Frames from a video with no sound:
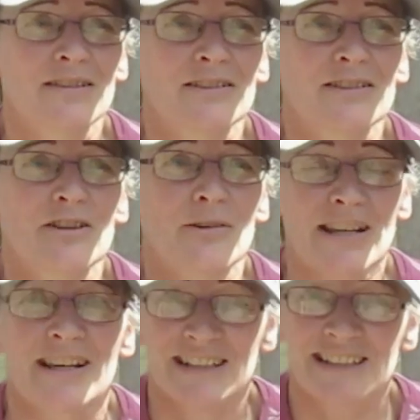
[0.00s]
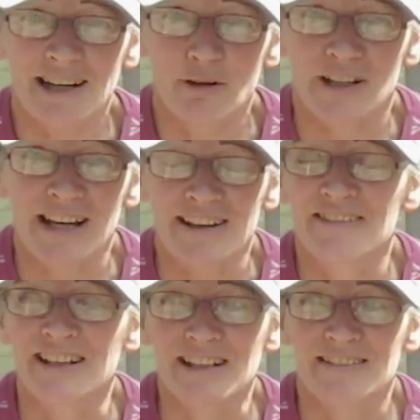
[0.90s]
you know, I'd get on it and
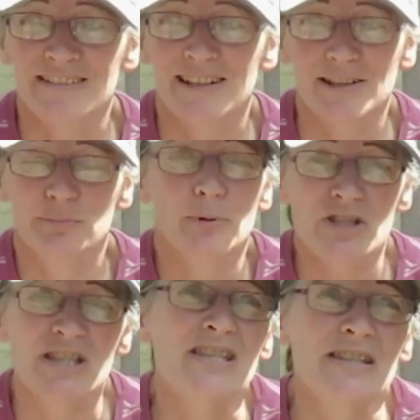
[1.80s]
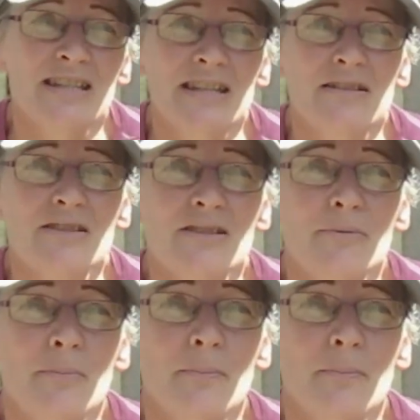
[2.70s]
then I'd burst into tears